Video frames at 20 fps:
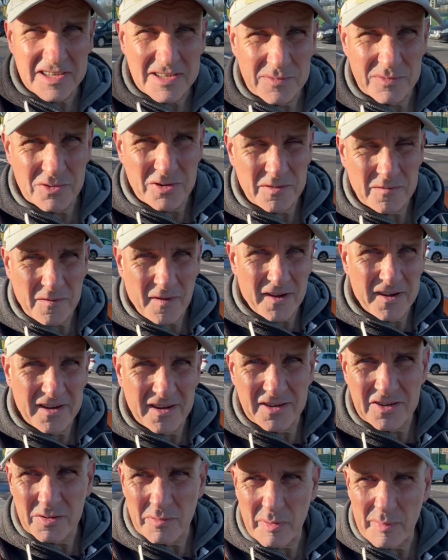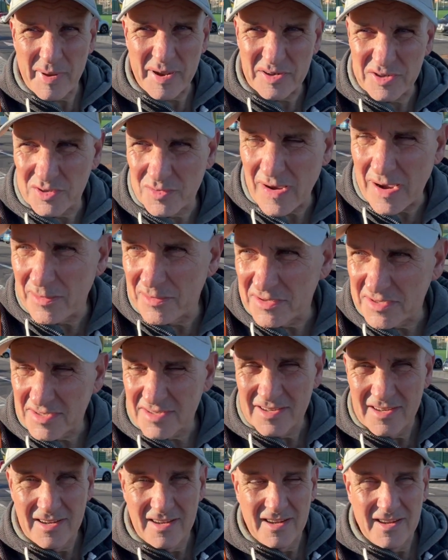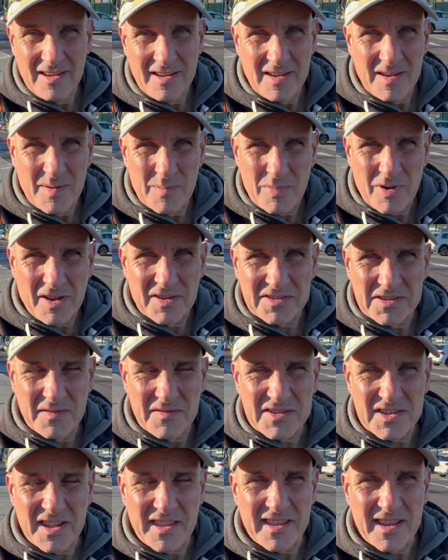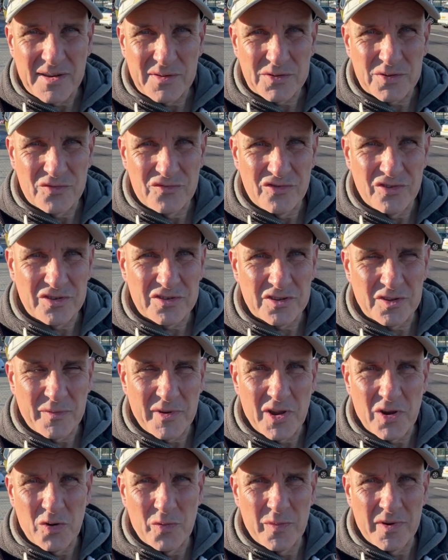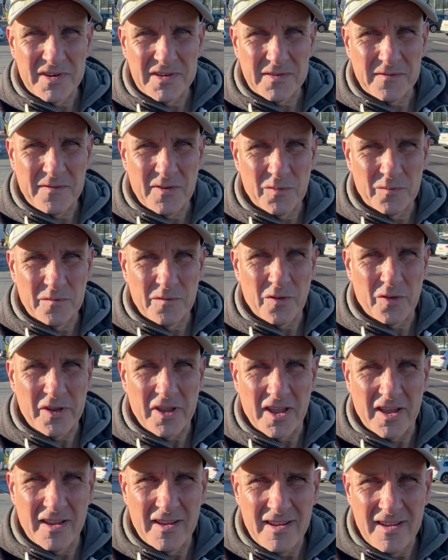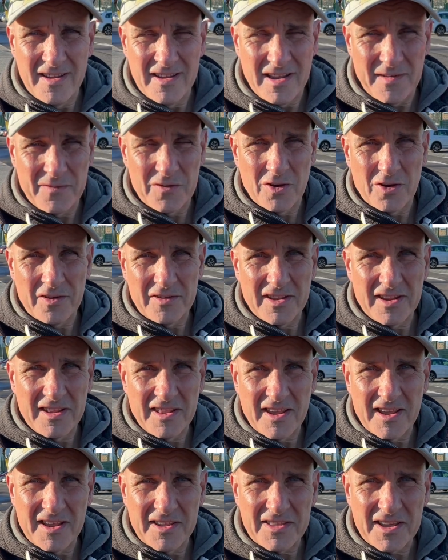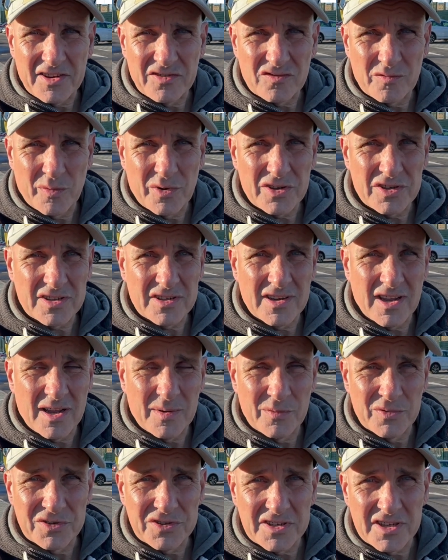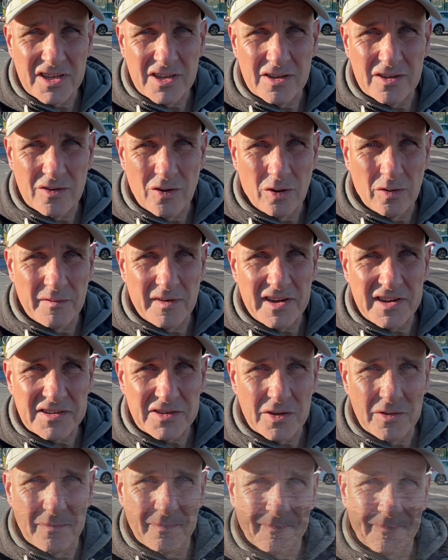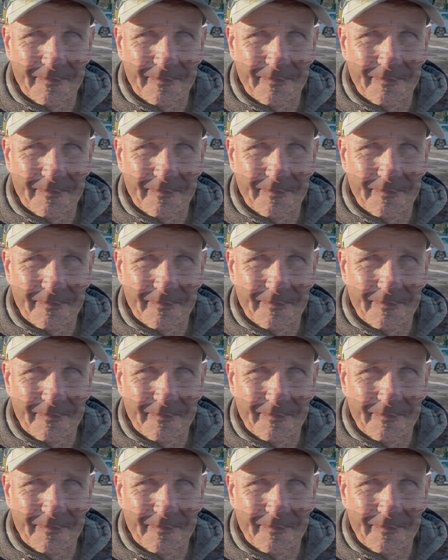It was good fun. It took me about 2 hours, but I'll see if there's anything else en route on the way home to film for you. If not, then thanks so much, and we'll see you all very soon.